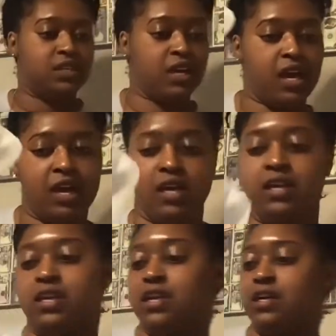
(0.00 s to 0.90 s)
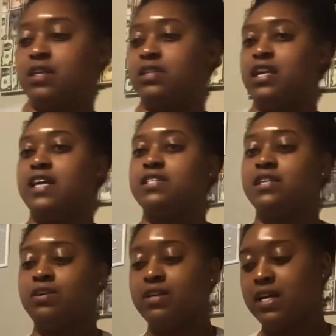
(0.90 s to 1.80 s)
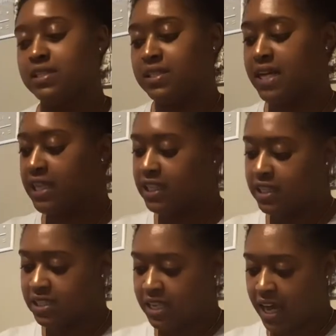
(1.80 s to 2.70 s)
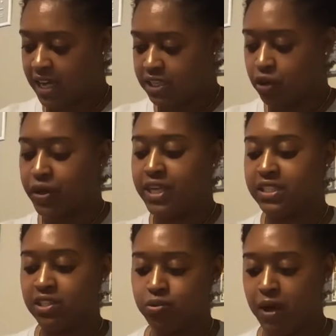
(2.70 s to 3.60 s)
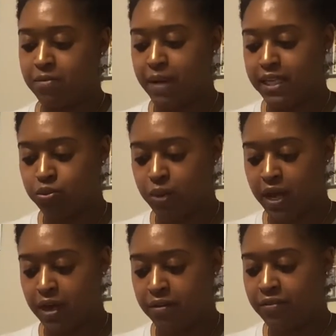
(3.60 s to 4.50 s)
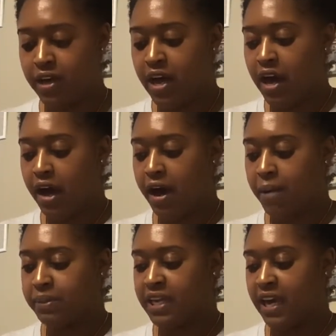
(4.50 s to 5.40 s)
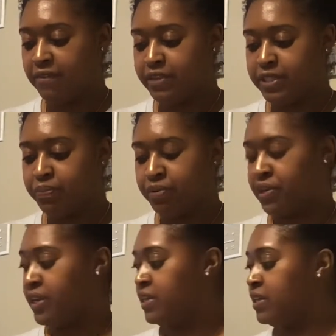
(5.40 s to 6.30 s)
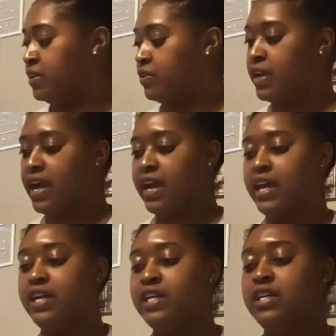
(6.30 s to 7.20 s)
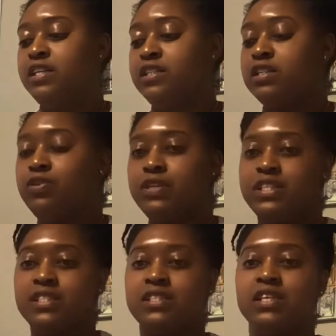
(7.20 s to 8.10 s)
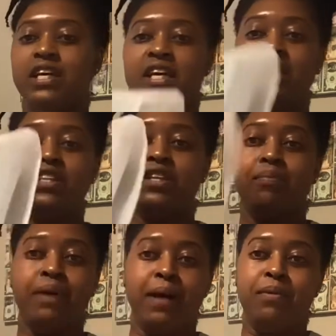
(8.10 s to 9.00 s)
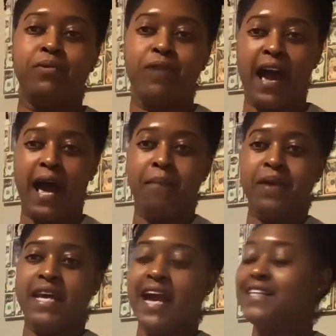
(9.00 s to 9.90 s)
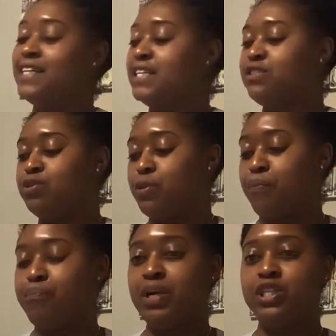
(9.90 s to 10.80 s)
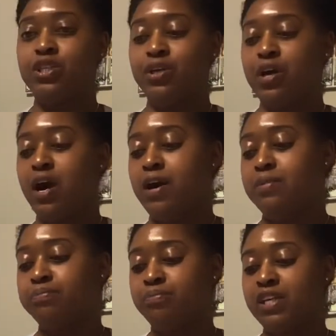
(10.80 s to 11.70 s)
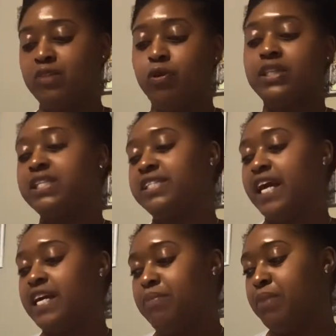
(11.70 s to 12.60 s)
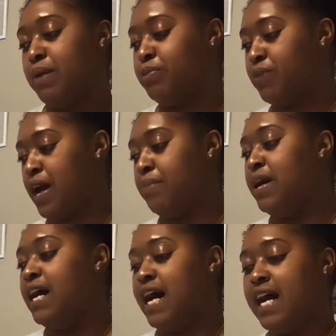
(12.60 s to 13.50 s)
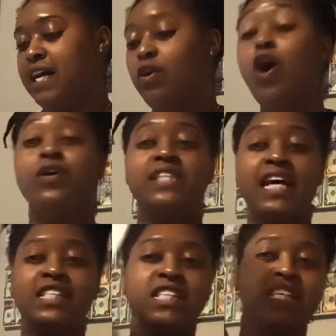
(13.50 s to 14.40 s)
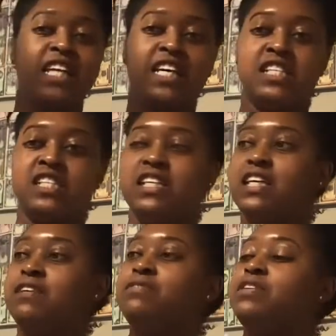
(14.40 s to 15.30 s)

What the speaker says: And I can tell you guys exactly the size. So it is a 12 by 12 canvas print. Okay. So it is in the bubble wrap. And I did do a picture, well, the second bubble wrap. Oh, it's actually in like a sleeve.